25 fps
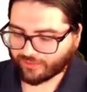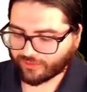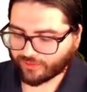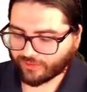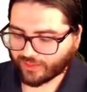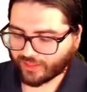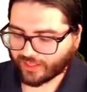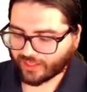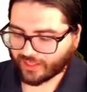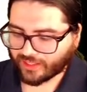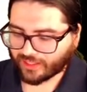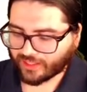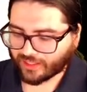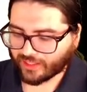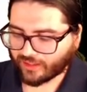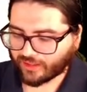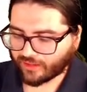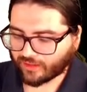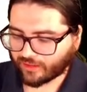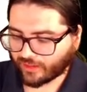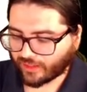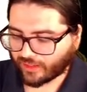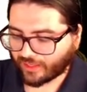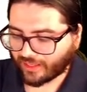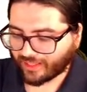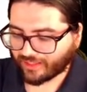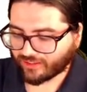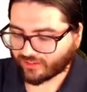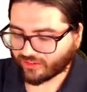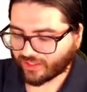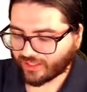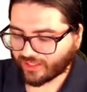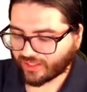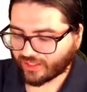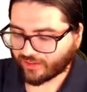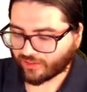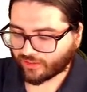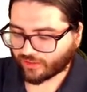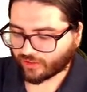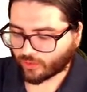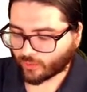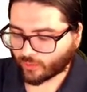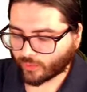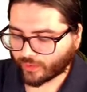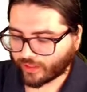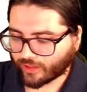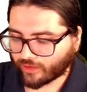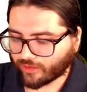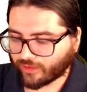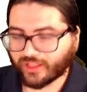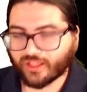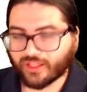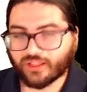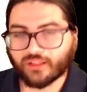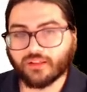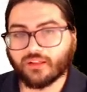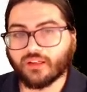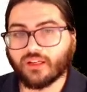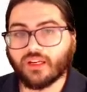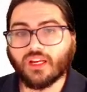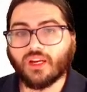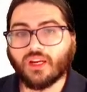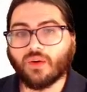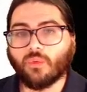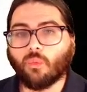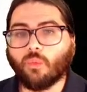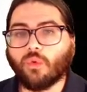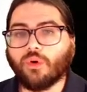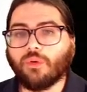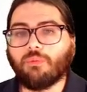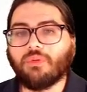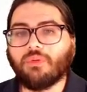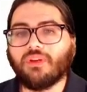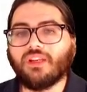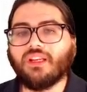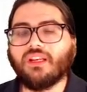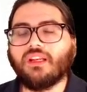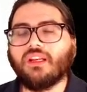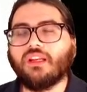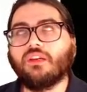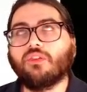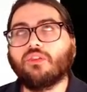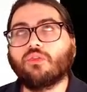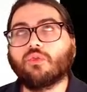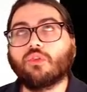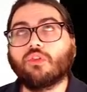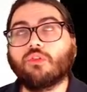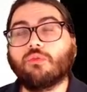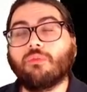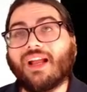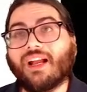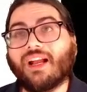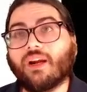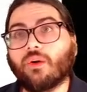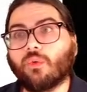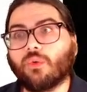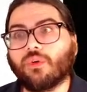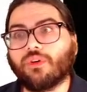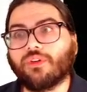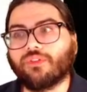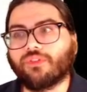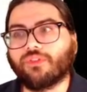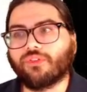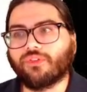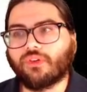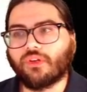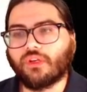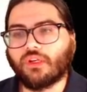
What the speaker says: than and the less than and the greater than would be sort of backwards,